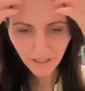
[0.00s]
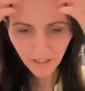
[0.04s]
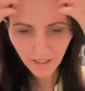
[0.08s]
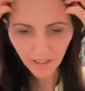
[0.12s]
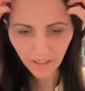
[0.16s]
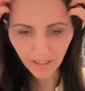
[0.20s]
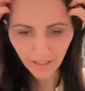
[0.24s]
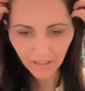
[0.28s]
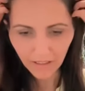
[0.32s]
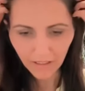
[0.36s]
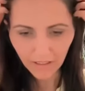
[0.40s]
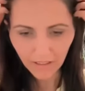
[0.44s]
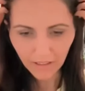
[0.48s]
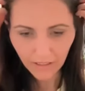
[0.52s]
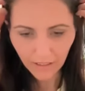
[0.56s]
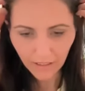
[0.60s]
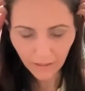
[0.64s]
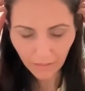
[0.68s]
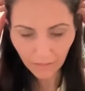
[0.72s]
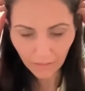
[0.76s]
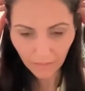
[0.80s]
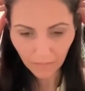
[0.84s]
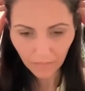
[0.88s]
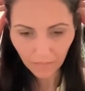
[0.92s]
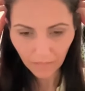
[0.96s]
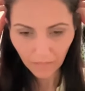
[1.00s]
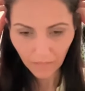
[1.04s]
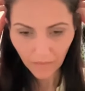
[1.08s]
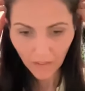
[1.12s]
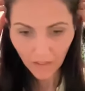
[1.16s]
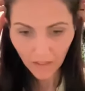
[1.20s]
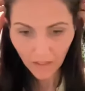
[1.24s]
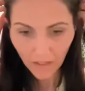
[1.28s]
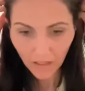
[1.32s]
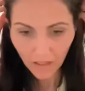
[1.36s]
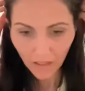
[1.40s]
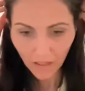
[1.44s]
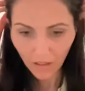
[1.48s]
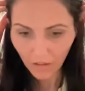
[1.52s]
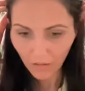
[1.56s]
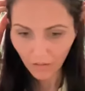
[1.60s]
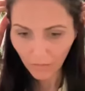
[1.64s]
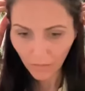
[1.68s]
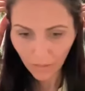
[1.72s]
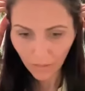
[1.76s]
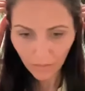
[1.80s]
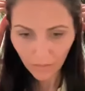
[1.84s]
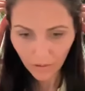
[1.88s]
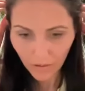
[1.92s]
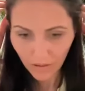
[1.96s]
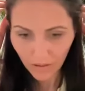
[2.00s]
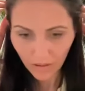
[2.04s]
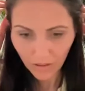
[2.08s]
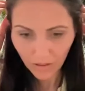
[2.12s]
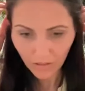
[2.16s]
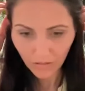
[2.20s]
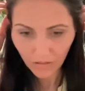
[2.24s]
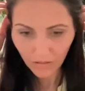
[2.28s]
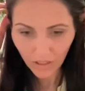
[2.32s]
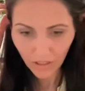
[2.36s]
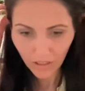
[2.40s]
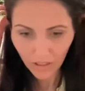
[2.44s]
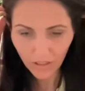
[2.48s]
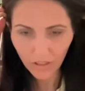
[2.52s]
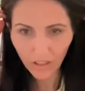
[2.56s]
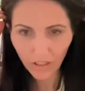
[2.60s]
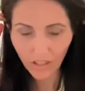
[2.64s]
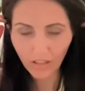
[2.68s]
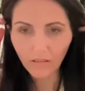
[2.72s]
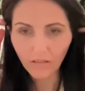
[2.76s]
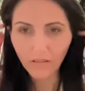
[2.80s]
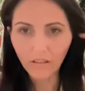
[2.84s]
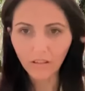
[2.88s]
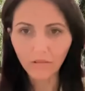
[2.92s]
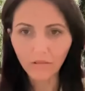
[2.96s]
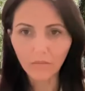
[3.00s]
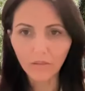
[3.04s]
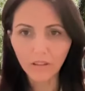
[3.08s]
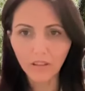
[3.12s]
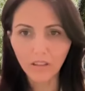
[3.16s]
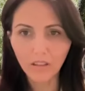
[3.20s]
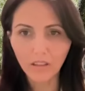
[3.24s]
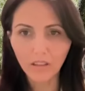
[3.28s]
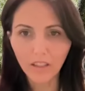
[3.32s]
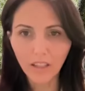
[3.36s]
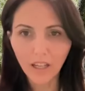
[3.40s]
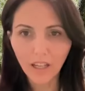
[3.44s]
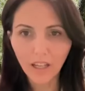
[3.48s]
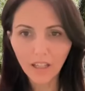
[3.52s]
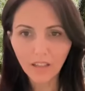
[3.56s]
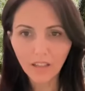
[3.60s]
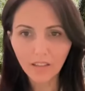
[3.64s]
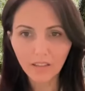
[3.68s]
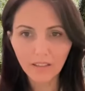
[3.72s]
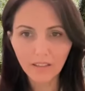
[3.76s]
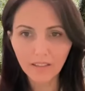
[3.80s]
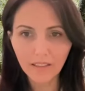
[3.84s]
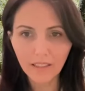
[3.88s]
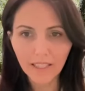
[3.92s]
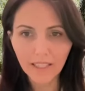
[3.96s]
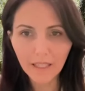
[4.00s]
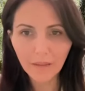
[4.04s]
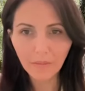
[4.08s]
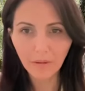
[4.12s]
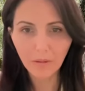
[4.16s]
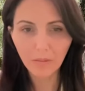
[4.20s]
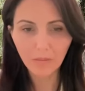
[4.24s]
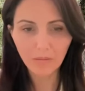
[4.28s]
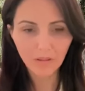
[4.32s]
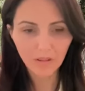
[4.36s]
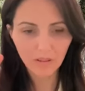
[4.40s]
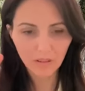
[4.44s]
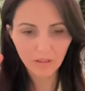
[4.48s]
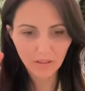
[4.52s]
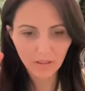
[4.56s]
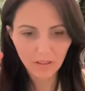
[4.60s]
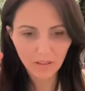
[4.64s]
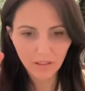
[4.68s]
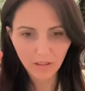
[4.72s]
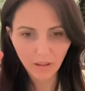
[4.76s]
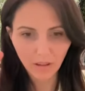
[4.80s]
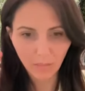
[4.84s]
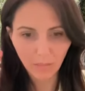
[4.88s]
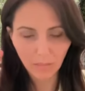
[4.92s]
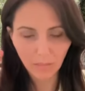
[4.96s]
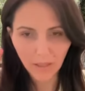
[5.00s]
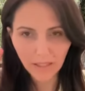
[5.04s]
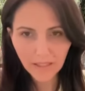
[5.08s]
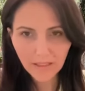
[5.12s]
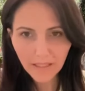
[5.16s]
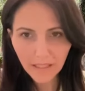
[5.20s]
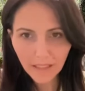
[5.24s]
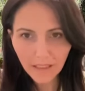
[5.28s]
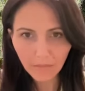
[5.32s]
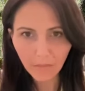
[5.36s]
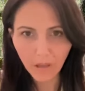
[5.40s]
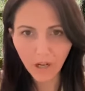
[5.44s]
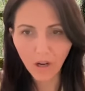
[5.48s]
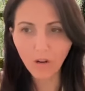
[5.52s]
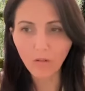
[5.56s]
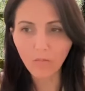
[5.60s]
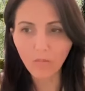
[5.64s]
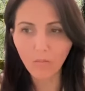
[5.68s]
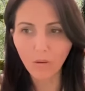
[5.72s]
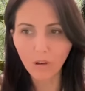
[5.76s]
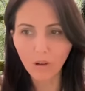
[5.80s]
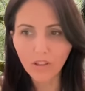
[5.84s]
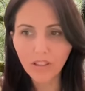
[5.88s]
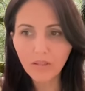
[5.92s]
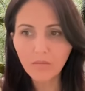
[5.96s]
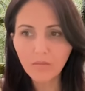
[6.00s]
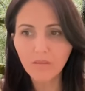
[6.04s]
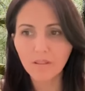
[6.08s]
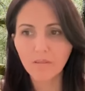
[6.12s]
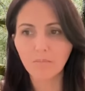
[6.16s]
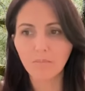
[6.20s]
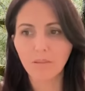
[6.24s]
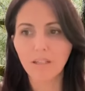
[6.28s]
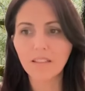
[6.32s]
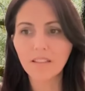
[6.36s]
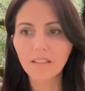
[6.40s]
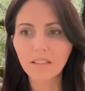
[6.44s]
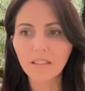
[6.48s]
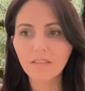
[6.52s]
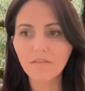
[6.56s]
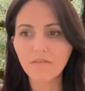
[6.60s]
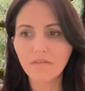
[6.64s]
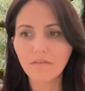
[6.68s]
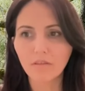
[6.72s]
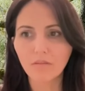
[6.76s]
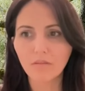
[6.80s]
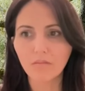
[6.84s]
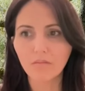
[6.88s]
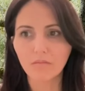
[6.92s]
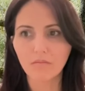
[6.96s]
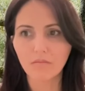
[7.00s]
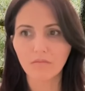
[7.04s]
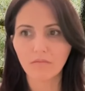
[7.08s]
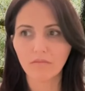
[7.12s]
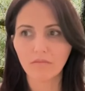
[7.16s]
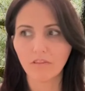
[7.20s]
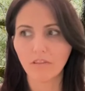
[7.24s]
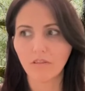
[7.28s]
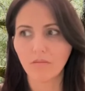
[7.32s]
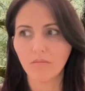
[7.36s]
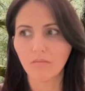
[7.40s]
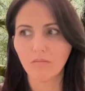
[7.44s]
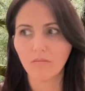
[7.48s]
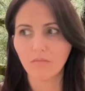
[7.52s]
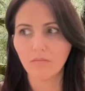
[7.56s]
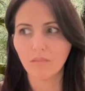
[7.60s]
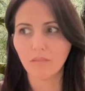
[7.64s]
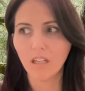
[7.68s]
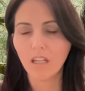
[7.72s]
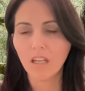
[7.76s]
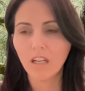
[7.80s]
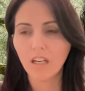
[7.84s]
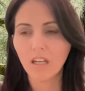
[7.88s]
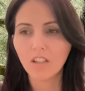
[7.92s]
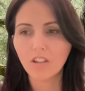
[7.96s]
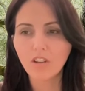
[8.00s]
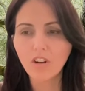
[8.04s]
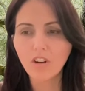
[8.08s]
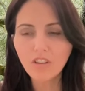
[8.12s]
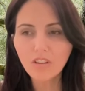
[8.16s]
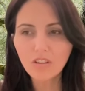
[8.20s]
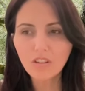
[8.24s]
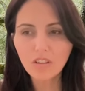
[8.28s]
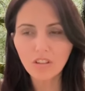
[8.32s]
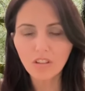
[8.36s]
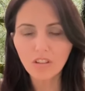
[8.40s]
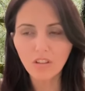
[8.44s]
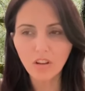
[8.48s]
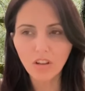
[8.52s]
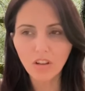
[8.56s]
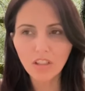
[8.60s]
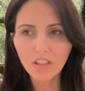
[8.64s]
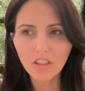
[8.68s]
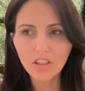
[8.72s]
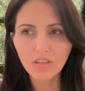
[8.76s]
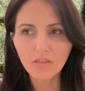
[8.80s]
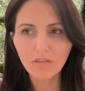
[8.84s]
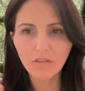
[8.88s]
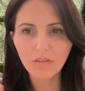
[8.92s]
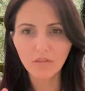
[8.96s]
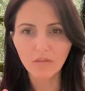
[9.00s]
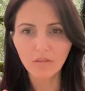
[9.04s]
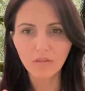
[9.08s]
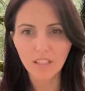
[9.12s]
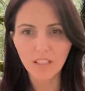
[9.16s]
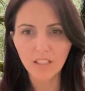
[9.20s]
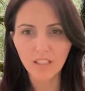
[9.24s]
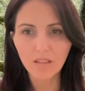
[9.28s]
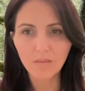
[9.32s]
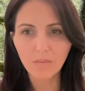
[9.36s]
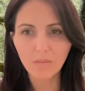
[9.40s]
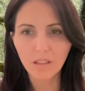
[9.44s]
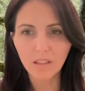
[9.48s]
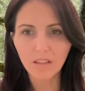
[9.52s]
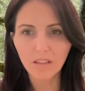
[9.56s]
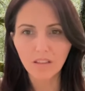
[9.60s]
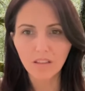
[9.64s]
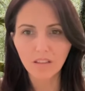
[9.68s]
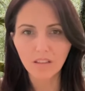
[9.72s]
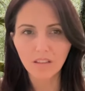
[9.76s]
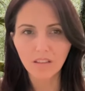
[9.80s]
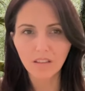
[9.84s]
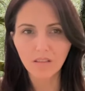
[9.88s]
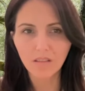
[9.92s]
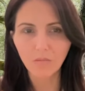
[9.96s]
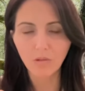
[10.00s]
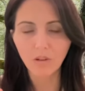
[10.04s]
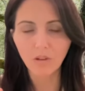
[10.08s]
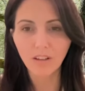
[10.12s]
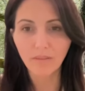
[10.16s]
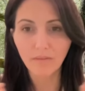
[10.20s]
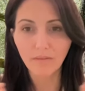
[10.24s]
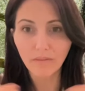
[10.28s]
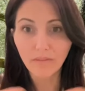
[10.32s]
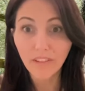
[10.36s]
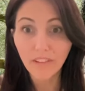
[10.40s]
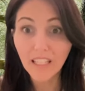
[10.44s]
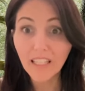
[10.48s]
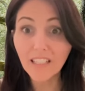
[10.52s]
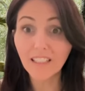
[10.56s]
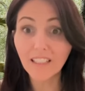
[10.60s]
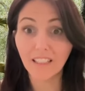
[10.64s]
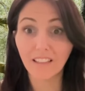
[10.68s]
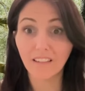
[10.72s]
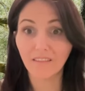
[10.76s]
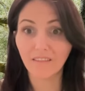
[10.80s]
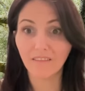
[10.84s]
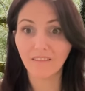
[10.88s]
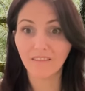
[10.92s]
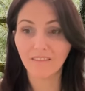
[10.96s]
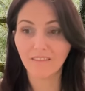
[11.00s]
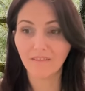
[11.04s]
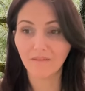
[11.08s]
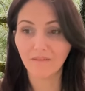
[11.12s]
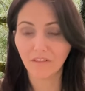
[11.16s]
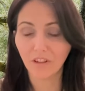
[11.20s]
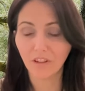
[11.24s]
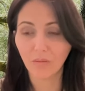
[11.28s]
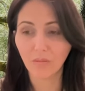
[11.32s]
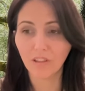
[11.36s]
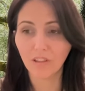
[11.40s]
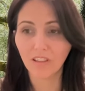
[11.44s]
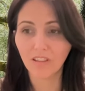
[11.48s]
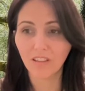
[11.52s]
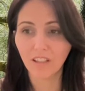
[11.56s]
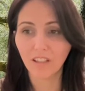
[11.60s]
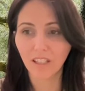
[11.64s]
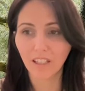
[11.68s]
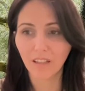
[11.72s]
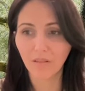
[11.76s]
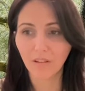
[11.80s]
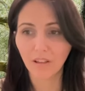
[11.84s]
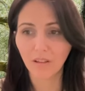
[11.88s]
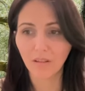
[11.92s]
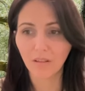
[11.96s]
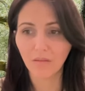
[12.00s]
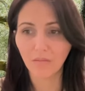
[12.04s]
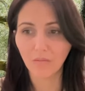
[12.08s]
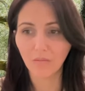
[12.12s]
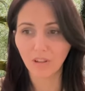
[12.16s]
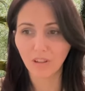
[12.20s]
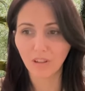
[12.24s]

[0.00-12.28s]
And I remember looking at January, I'm like, I can't sleep. I'm buzzing. My whole body was buzzing from not the knowledge of all this, but what I'm feeling from it, like, and